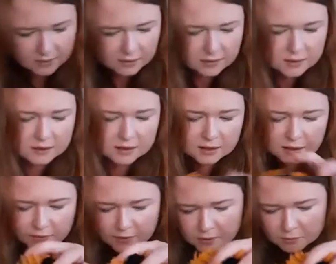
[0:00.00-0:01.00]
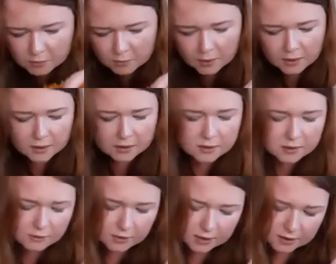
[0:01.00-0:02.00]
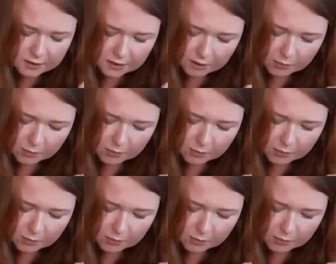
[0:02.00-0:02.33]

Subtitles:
and see if that will work. Is there a little gap?